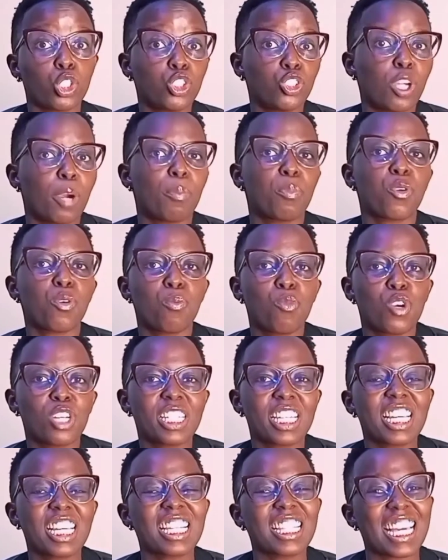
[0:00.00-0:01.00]
what you're
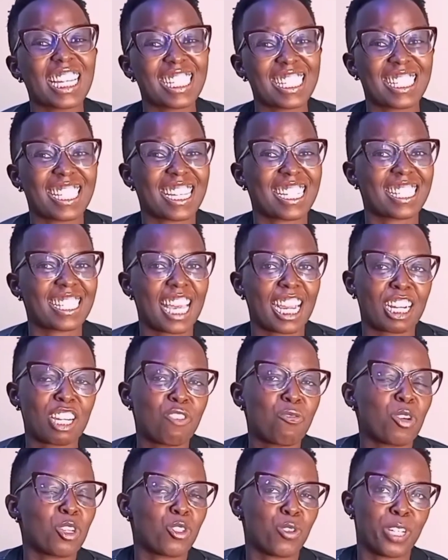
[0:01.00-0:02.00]
promoting, that is
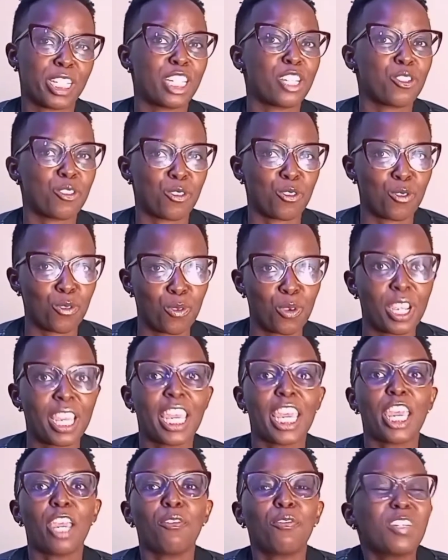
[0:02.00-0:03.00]
exactly what you need to do.
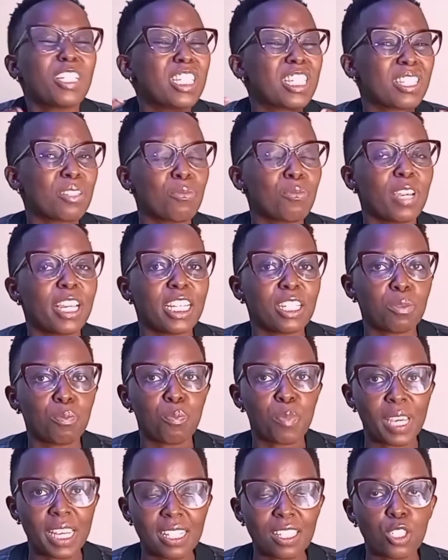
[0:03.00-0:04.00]
If it is, it
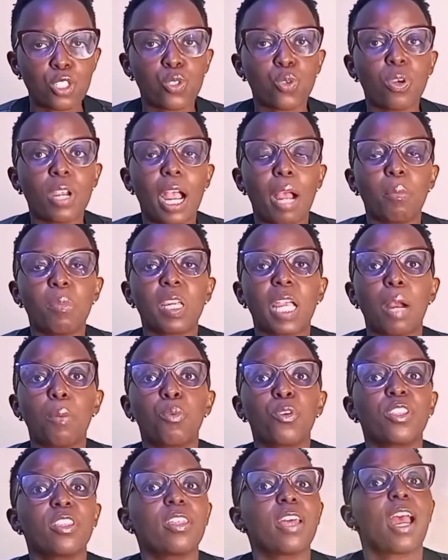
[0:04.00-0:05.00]
means you coming
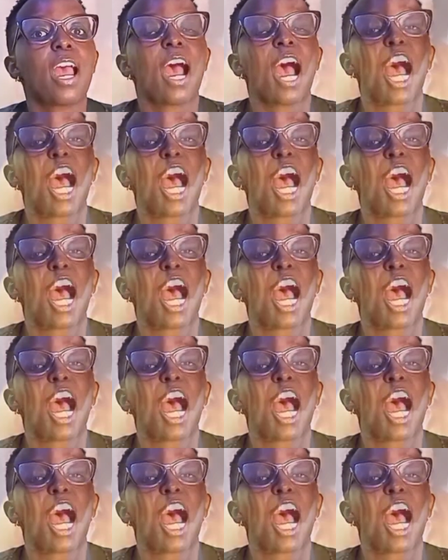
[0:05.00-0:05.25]
up with